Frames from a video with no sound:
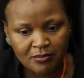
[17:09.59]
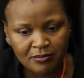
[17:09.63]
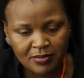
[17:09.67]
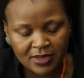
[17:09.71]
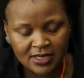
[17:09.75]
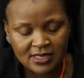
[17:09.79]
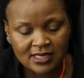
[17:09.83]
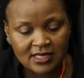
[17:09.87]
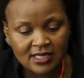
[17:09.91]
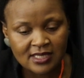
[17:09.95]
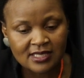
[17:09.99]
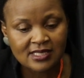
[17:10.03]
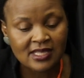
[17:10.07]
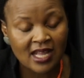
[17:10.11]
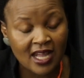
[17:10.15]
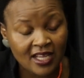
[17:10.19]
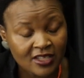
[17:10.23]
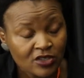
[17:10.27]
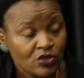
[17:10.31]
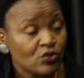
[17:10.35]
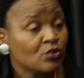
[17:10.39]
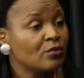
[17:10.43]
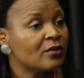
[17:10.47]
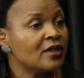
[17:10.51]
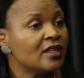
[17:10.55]
business
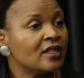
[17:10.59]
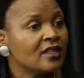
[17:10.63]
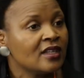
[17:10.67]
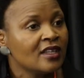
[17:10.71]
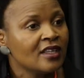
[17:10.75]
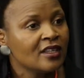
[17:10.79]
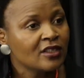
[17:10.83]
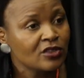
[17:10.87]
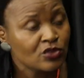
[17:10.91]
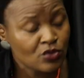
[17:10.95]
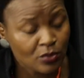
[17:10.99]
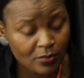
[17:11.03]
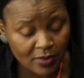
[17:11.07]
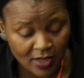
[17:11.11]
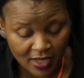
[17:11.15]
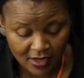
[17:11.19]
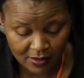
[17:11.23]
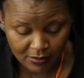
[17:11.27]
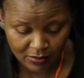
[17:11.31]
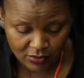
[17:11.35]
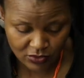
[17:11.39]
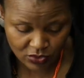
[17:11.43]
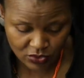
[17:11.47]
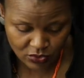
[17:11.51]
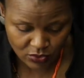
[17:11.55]
acumen to be
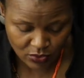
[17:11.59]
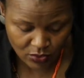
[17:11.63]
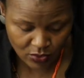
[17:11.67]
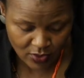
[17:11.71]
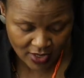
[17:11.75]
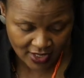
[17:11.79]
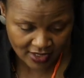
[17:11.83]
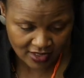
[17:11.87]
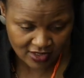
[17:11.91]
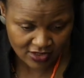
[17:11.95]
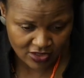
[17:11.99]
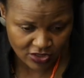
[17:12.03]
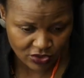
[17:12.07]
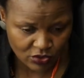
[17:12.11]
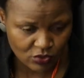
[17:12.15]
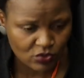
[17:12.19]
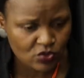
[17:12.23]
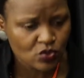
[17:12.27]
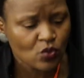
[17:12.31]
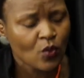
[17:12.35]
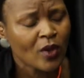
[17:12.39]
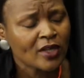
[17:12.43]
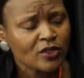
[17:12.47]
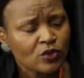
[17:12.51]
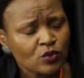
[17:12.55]
able to
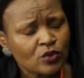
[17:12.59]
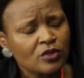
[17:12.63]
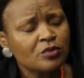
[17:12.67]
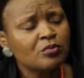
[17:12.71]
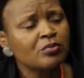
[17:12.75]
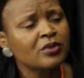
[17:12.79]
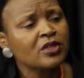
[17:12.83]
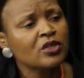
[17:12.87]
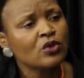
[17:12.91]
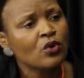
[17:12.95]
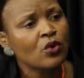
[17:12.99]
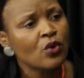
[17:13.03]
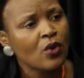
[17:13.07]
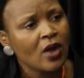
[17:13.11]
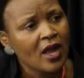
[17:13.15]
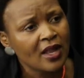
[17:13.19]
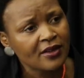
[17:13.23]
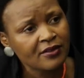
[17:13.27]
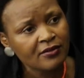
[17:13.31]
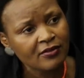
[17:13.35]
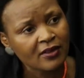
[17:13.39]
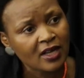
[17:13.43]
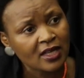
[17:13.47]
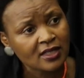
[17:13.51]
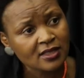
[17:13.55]
execute. What would be your
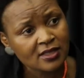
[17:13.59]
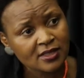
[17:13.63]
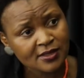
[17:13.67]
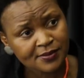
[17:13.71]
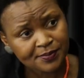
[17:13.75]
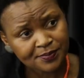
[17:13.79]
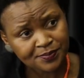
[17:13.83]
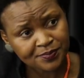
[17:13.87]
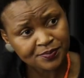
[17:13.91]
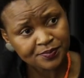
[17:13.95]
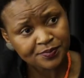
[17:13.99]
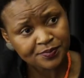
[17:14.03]
advice?